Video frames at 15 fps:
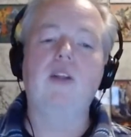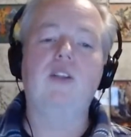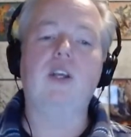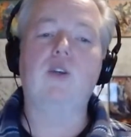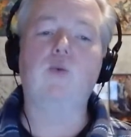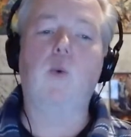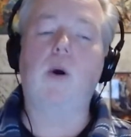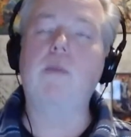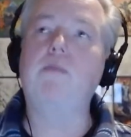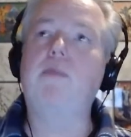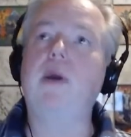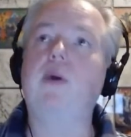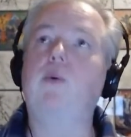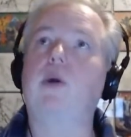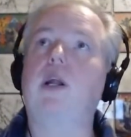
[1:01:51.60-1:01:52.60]
there's one
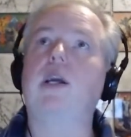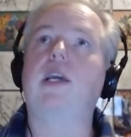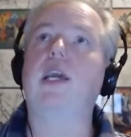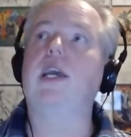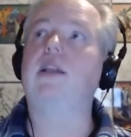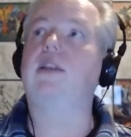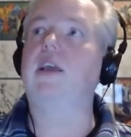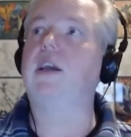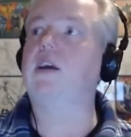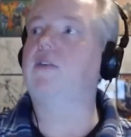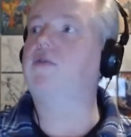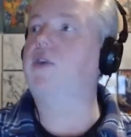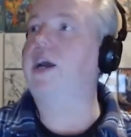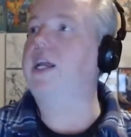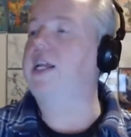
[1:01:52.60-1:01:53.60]
big one I can't think of
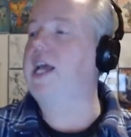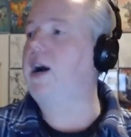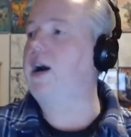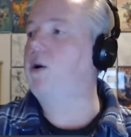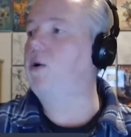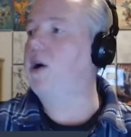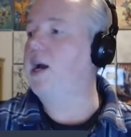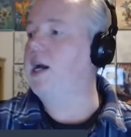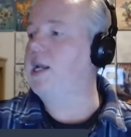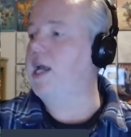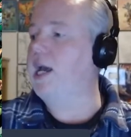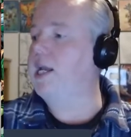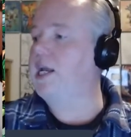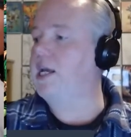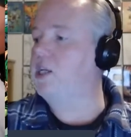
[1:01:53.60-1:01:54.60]
right now, and
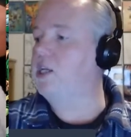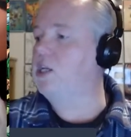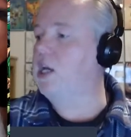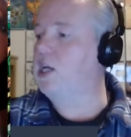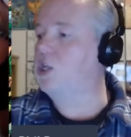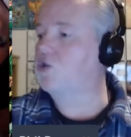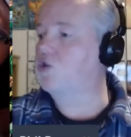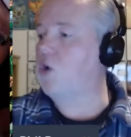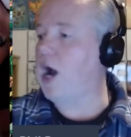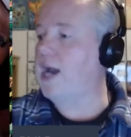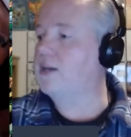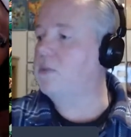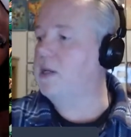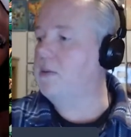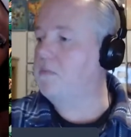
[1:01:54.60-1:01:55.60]
it
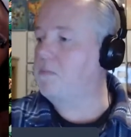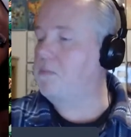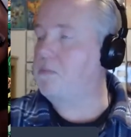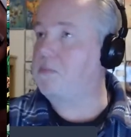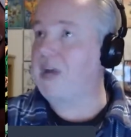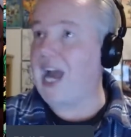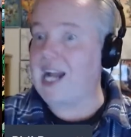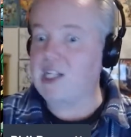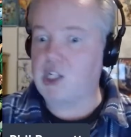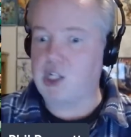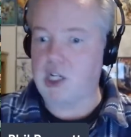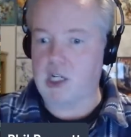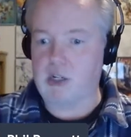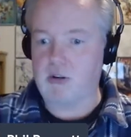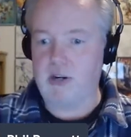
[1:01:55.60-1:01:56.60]
drives me
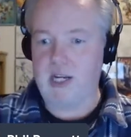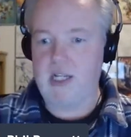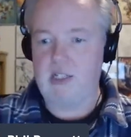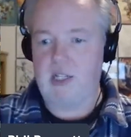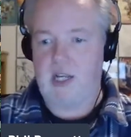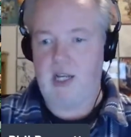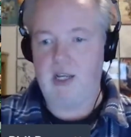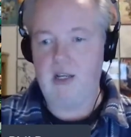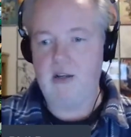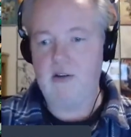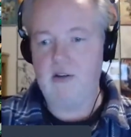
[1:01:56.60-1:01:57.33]
batshit crazy.